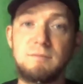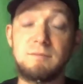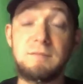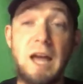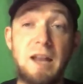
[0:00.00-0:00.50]

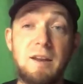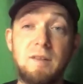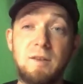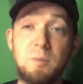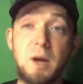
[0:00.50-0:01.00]
that
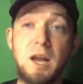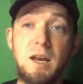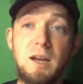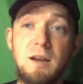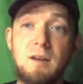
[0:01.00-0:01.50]
is super
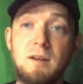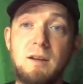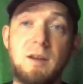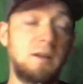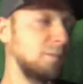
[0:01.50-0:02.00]
handy
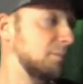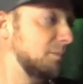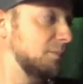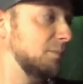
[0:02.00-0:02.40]
um,